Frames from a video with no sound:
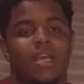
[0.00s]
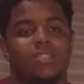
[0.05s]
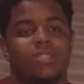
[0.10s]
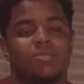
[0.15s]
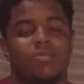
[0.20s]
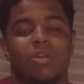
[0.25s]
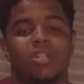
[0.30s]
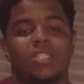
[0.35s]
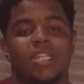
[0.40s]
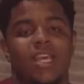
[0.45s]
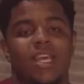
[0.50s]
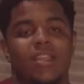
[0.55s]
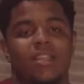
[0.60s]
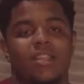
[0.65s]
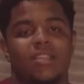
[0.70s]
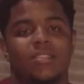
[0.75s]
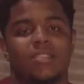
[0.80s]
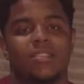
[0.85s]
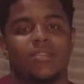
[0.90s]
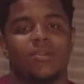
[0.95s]
sports
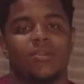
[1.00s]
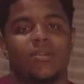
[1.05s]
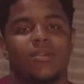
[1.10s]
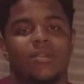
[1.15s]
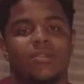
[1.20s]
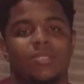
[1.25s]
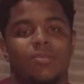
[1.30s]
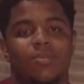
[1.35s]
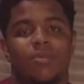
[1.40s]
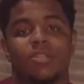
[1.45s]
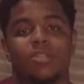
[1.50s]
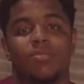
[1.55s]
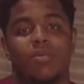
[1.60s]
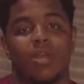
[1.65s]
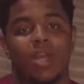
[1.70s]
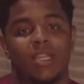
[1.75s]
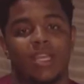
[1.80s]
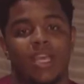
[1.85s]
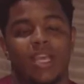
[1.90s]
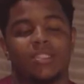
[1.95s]
analyst or sports
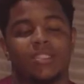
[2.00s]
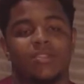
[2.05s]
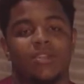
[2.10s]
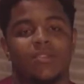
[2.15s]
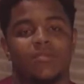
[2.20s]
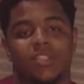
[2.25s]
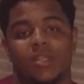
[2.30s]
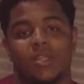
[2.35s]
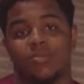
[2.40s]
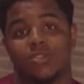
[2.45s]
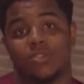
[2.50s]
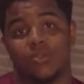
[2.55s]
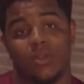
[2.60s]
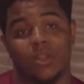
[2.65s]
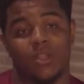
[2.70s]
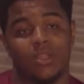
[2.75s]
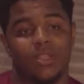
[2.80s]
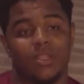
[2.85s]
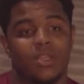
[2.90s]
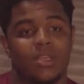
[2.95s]
broadcaster of some
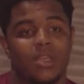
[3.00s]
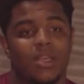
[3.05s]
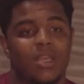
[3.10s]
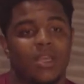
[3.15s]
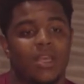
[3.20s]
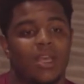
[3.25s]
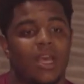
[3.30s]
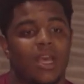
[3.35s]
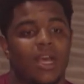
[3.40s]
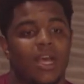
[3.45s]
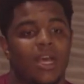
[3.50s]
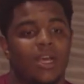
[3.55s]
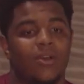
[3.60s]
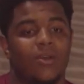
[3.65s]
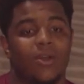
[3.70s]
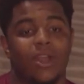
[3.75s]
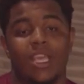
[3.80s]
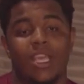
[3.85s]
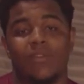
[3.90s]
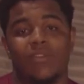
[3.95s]
sort, uh,
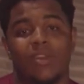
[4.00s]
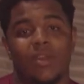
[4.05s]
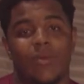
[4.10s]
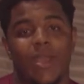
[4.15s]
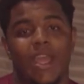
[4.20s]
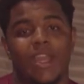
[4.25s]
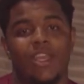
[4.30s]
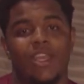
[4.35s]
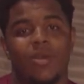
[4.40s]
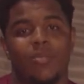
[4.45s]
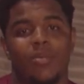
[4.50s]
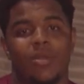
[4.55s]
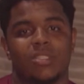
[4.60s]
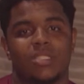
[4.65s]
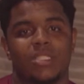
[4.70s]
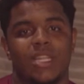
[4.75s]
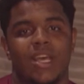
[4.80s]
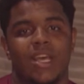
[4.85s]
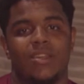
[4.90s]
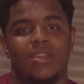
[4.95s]
or even a radio
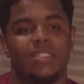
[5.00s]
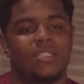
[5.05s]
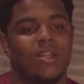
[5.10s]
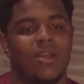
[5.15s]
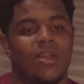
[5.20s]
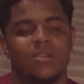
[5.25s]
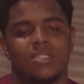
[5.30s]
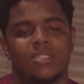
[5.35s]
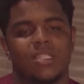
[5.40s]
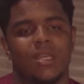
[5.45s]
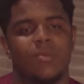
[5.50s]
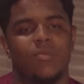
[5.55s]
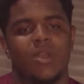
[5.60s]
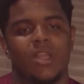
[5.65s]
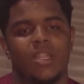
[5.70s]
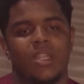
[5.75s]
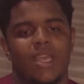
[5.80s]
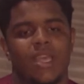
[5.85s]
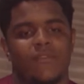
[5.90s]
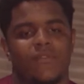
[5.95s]
personality, starting
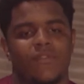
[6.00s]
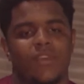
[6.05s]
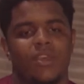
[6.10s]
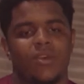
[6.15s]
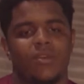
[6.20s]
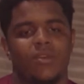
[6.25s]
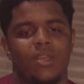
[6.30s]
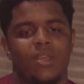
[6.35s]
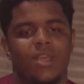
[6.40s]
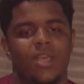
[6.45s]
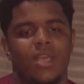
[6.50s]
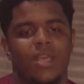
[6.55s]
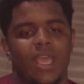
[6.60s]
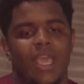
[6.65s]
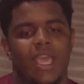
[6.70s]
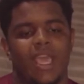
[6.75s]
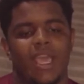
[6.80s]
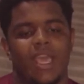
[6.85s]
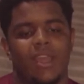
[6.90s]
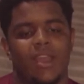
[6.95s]
somewhere in that field.
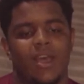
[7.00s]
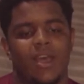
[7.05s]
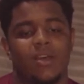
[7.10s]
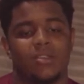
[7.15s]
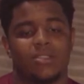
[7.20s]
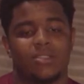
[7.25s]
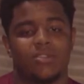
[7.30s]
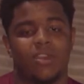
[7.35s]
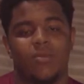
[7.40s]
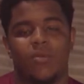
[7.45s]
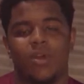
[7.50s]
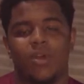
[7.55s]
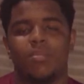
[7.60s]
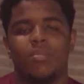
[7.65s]
And also, I want to